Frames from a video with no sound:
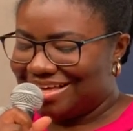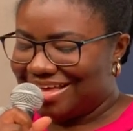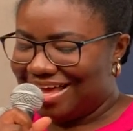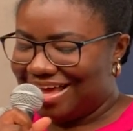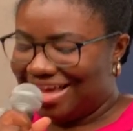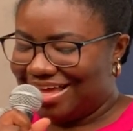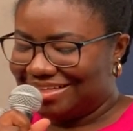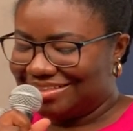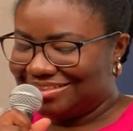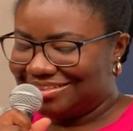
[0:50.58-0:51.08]

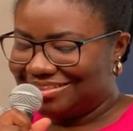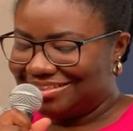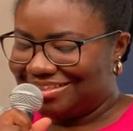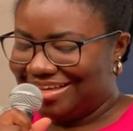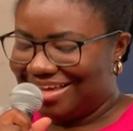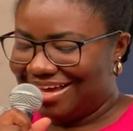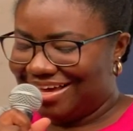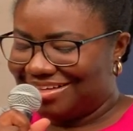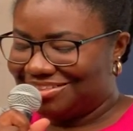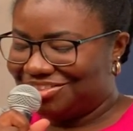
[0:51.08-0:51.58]
And
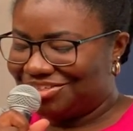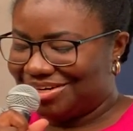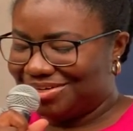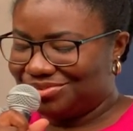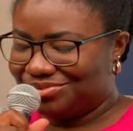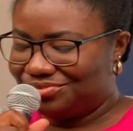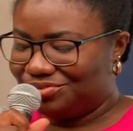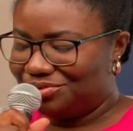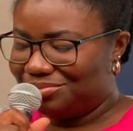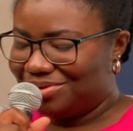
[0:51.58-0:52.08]
yeah,
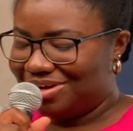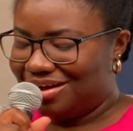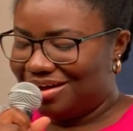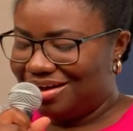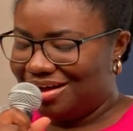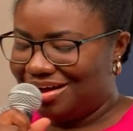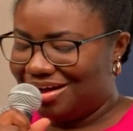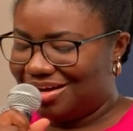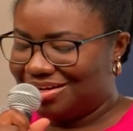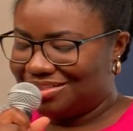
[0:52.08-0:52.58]
transform our
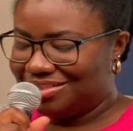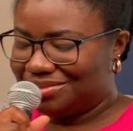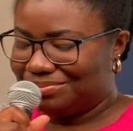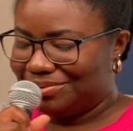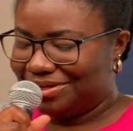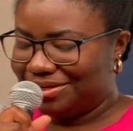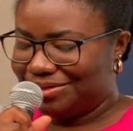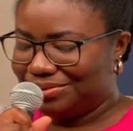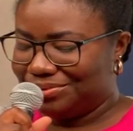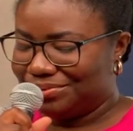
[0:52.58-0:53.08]
hearts
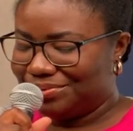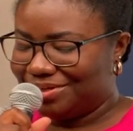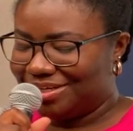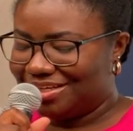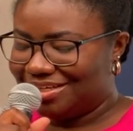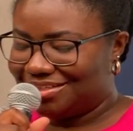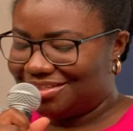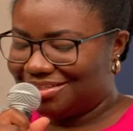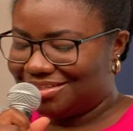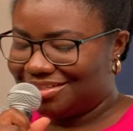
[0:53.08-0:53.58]
by your
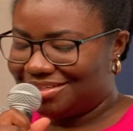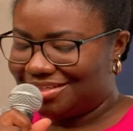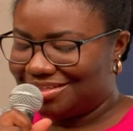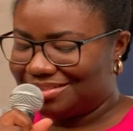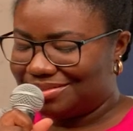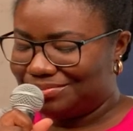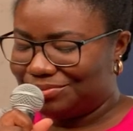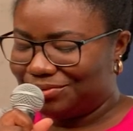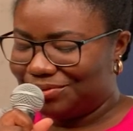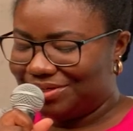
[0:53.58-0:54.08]
word
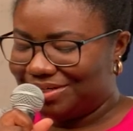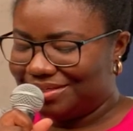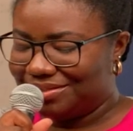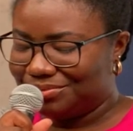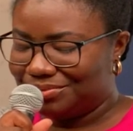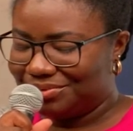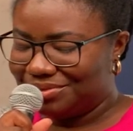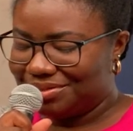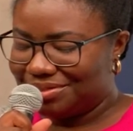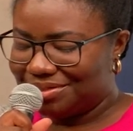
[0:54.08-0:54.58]
this
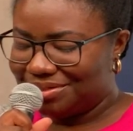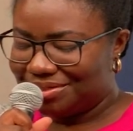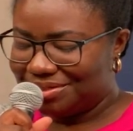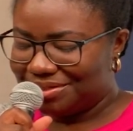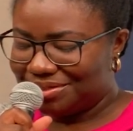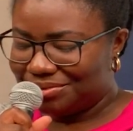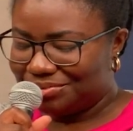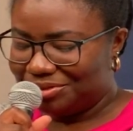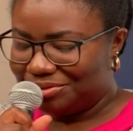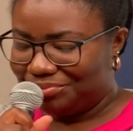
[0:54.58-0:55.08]
morning.
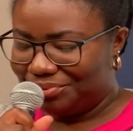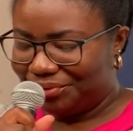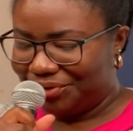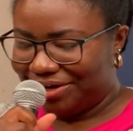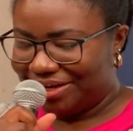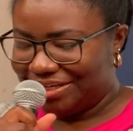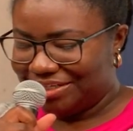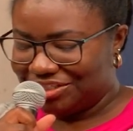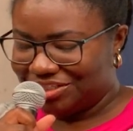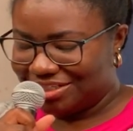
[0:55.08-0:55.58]
We pray
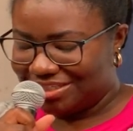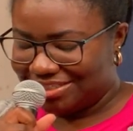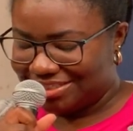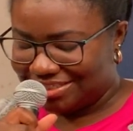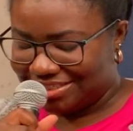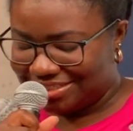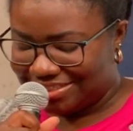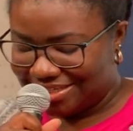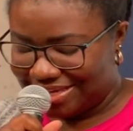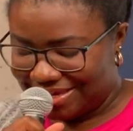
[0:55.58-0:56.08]
in
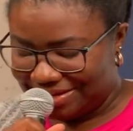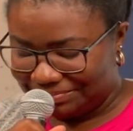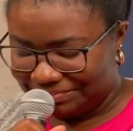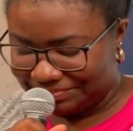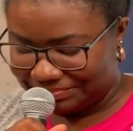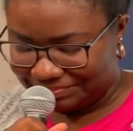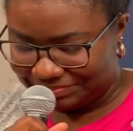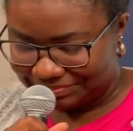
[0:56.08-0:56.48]
Jesus' name.